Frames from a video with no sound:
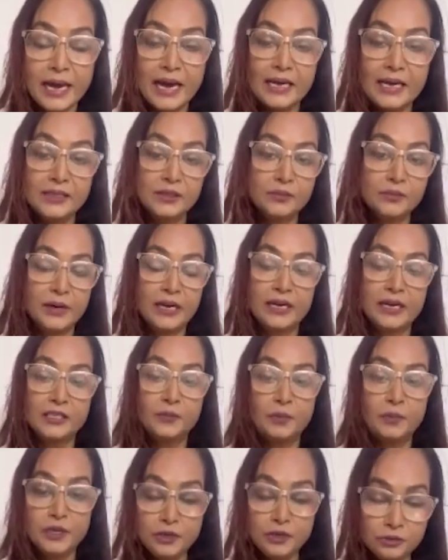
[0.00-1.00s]
as well
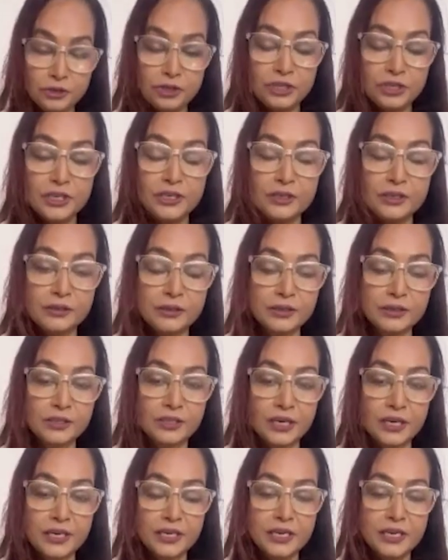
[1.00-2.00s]
as pollution
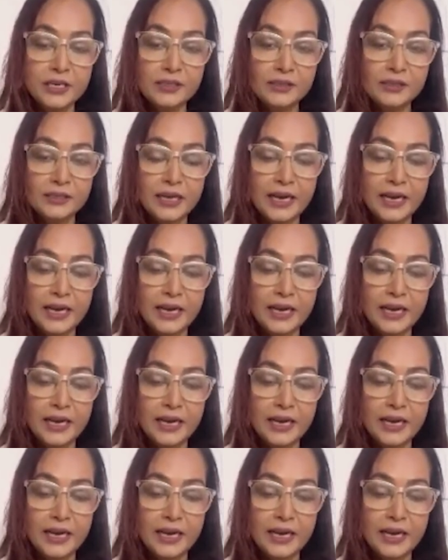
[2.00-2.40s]
studies,